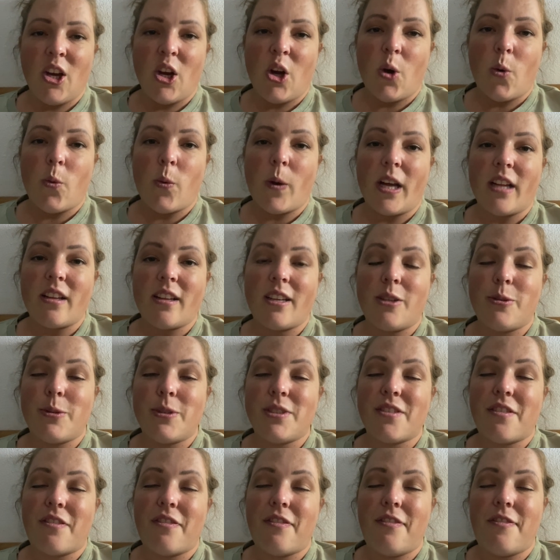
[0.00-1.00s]
Well, it
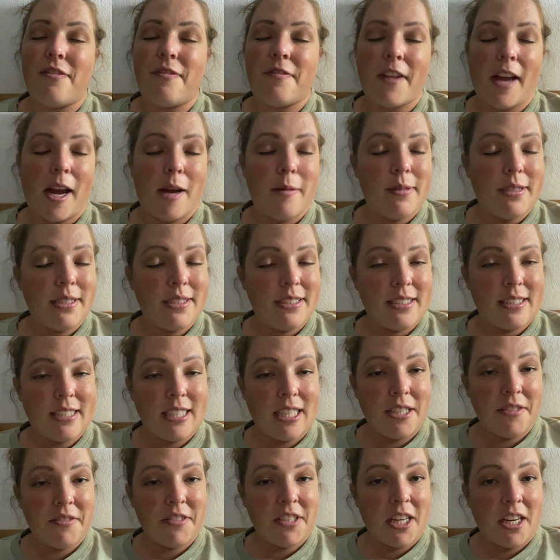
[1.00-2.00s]
was a fabulous
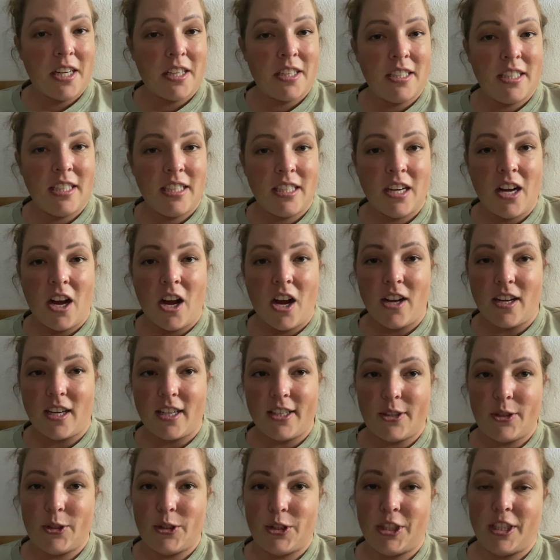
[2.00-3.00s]
day in A
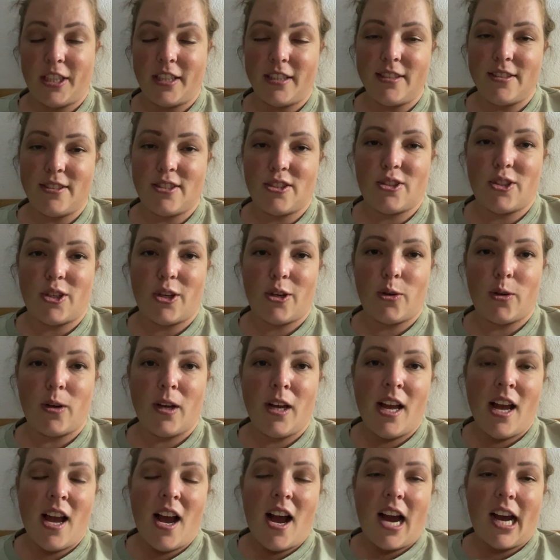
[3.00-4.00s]
Coruña, so
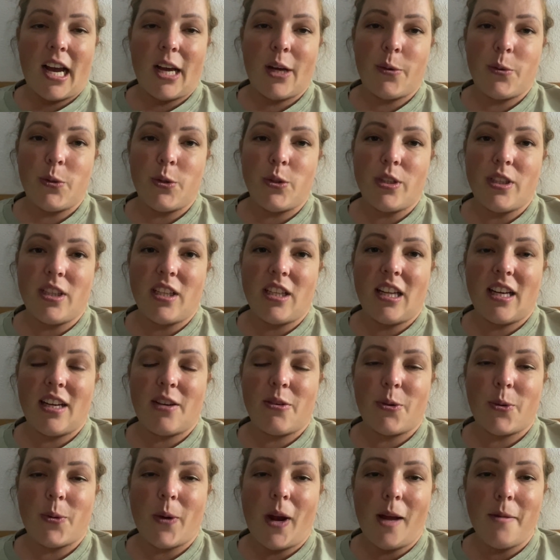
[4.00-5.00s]
I will
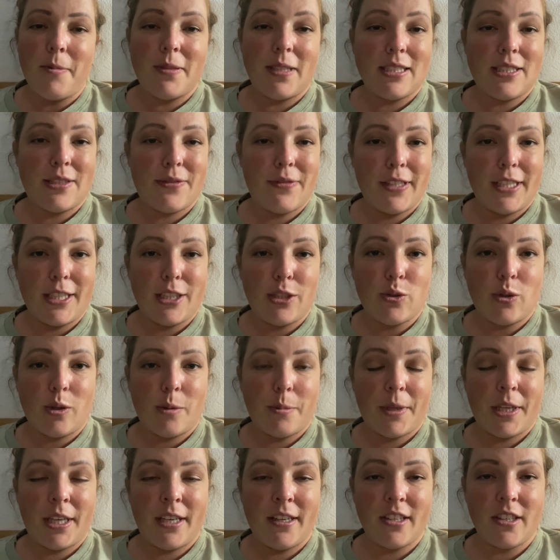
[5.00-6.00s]
wrap this video
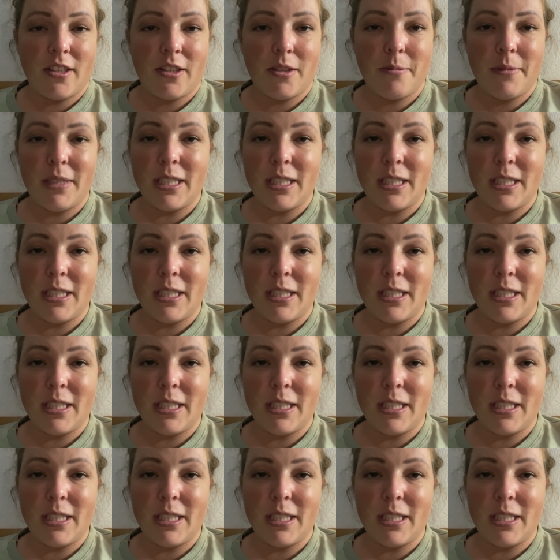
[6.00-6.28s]
up here.